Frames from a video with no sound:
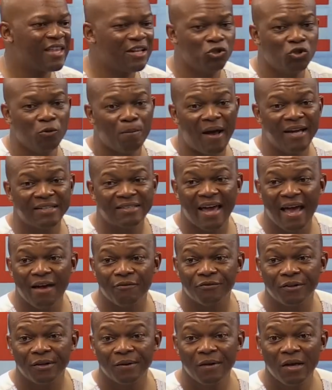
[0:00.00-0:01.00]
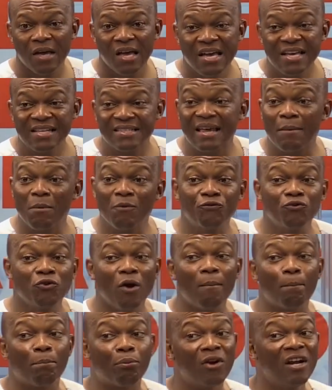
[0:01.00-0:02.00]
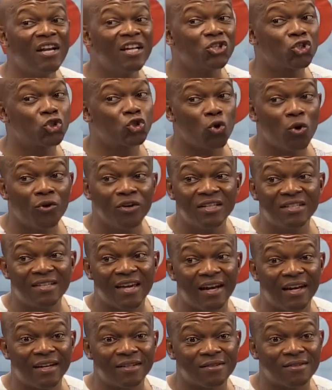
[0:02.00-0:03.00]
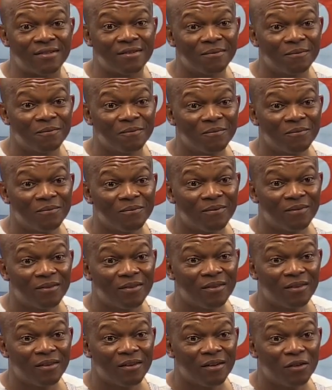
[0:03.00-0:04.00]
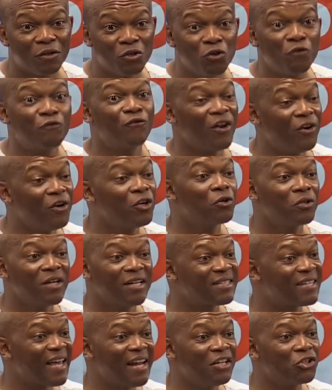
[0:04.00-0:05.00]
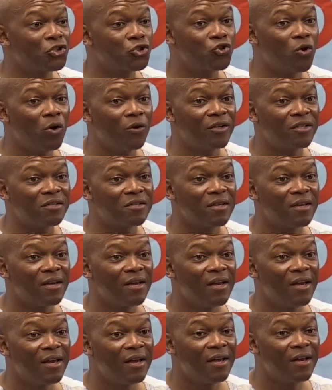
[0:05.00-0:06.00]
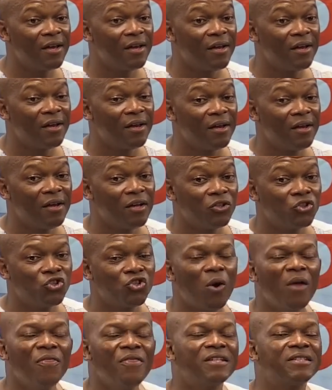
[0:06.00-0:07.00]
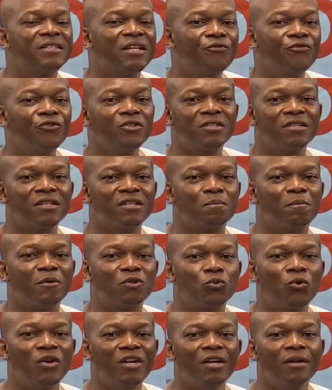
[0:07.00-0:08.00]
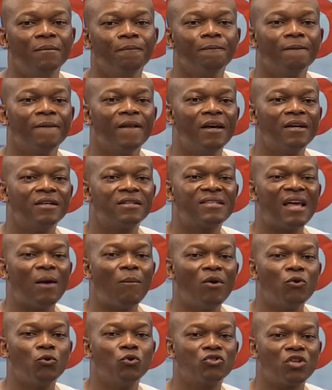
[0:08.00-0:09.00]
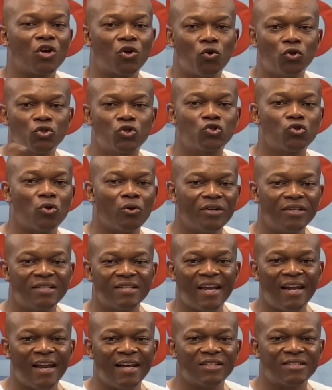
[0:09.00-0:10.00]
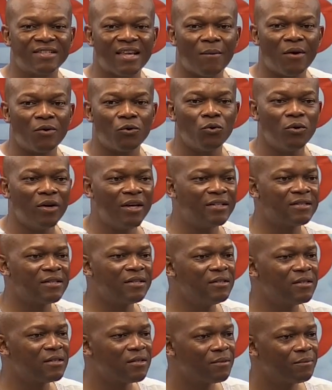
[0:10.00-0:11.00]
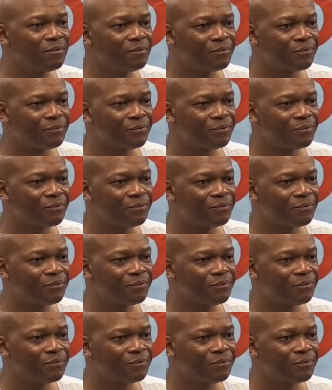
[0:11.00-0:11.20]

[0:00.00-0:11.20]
that you might have. Some of you are brilliant storytellers. You're very good at telling stories. Do you know what the difference is between someone who's a good storyteller and someone who isn't?